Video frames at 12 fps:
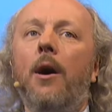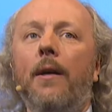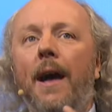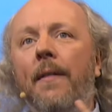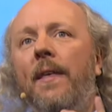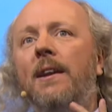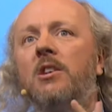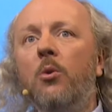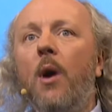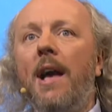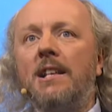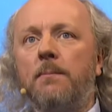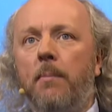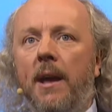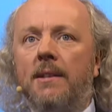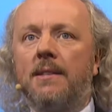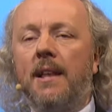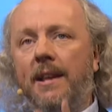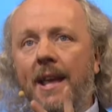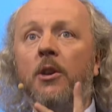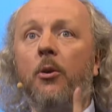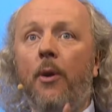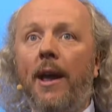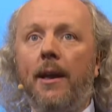And there are two aspects that can
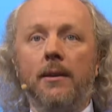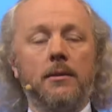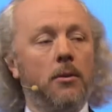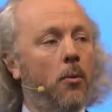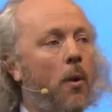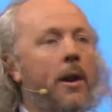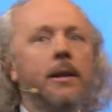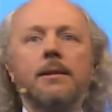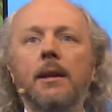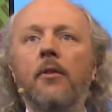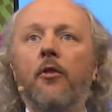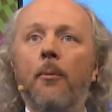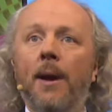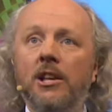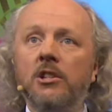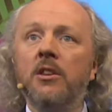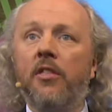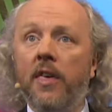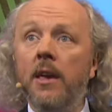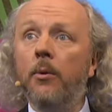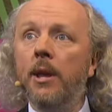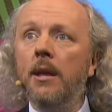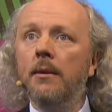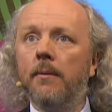crack it. One is information
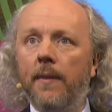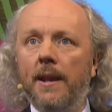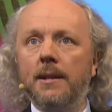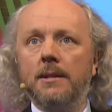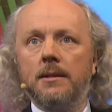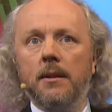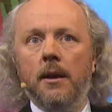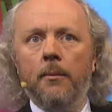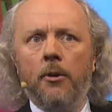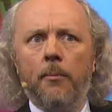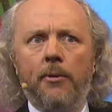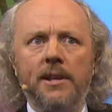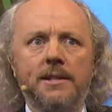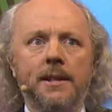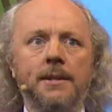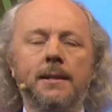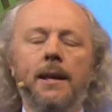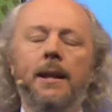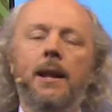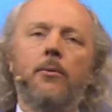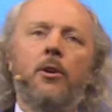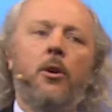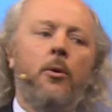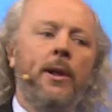theory, that is compressed sensing and network
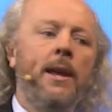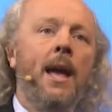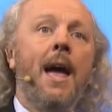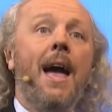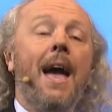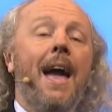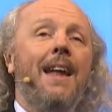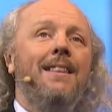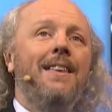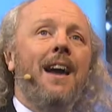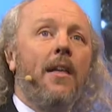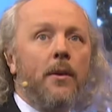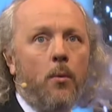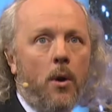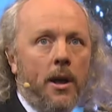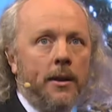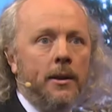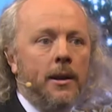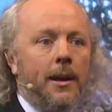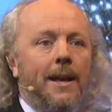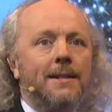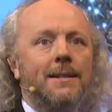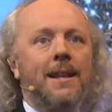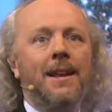coding. And the other one
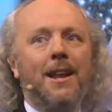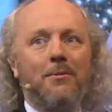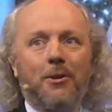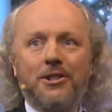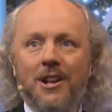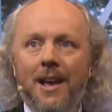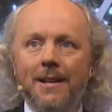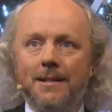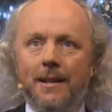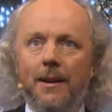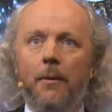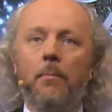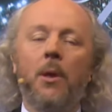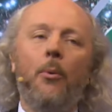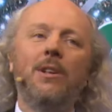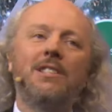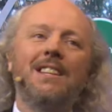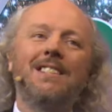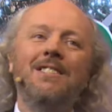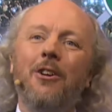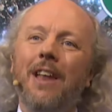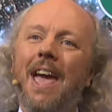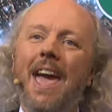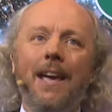is the network slicing, which is not
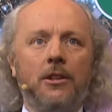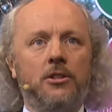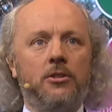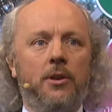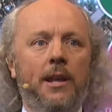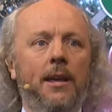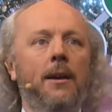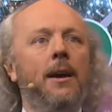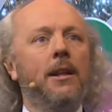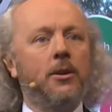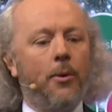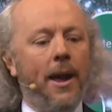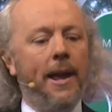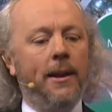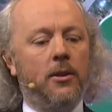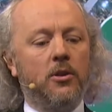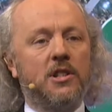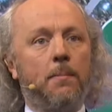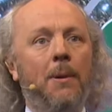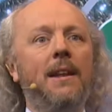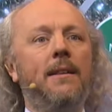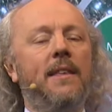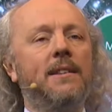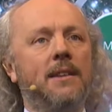actually trying to split
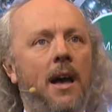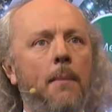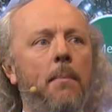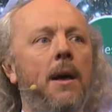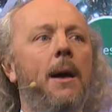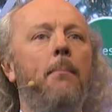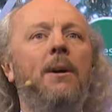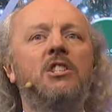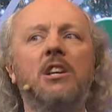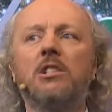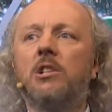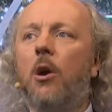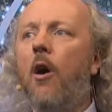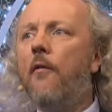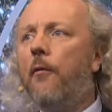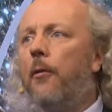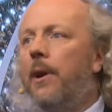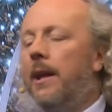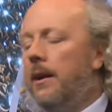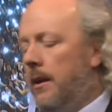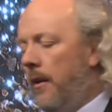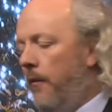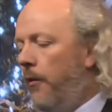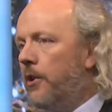this up, but just offering
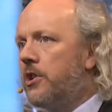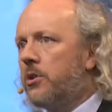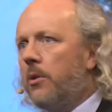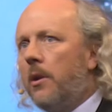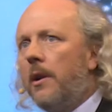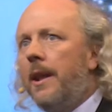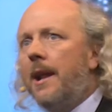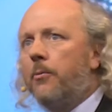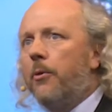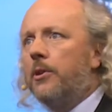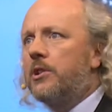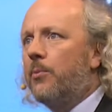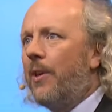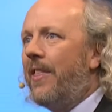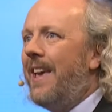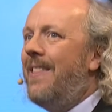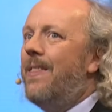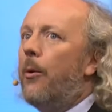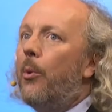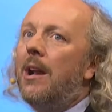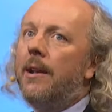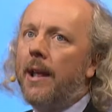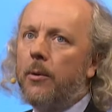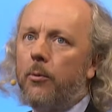virtual networks within the real
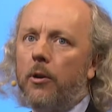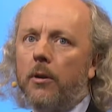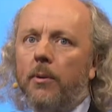network.